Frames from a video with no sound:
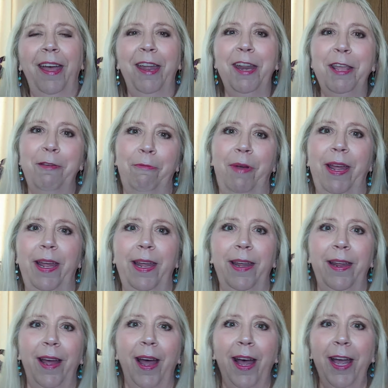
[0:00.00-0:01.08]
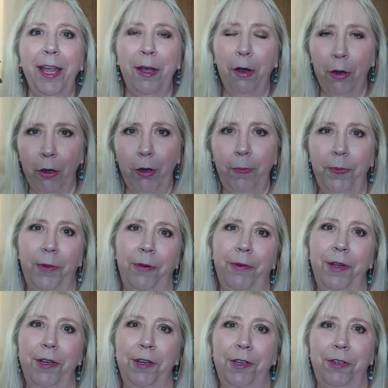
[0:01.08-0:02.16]
Anyway, I hope
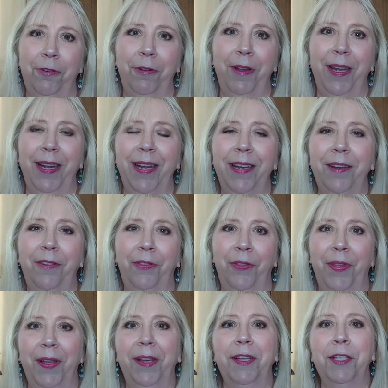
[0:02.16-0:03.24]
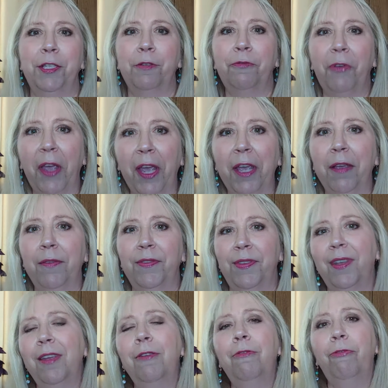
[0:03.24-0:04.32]
you enjoyed this
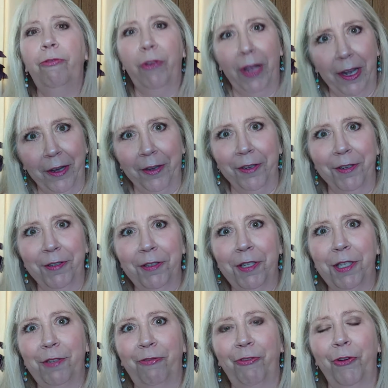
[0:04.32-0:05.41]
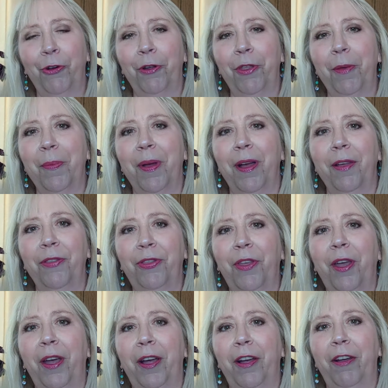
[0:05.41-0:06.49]
Faves and Fails for the
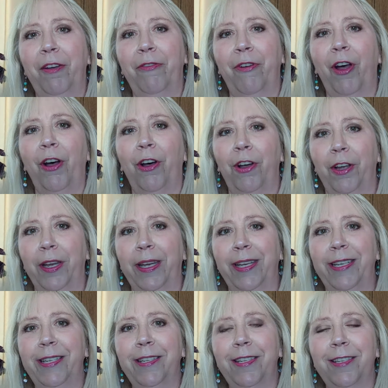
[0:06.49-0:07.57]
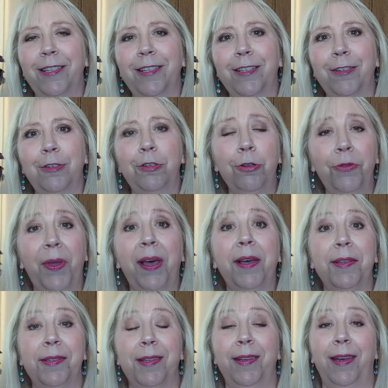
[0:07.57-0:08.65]
month of August
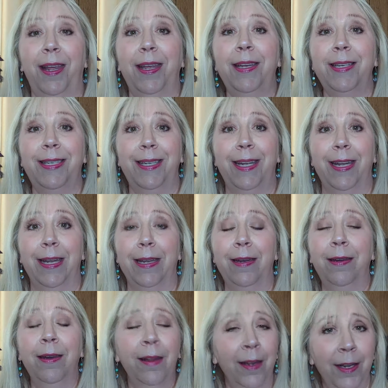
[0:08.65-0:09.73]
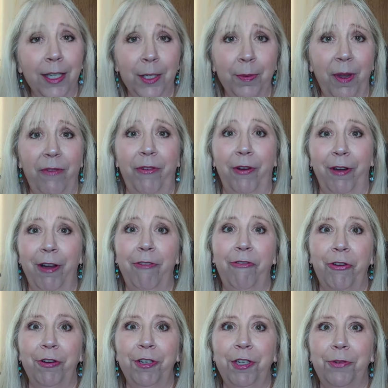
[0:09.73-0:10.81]
2019. It's my very
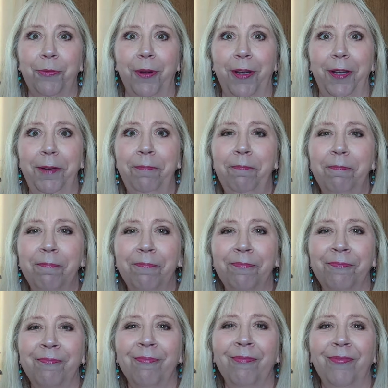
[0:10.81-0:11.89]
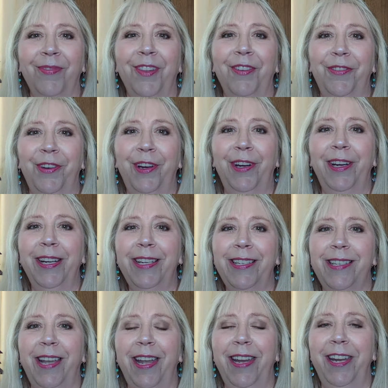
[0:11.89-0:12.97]
first one. Very
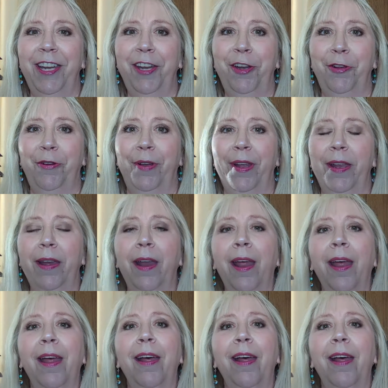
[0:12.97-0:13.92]
excited to do it.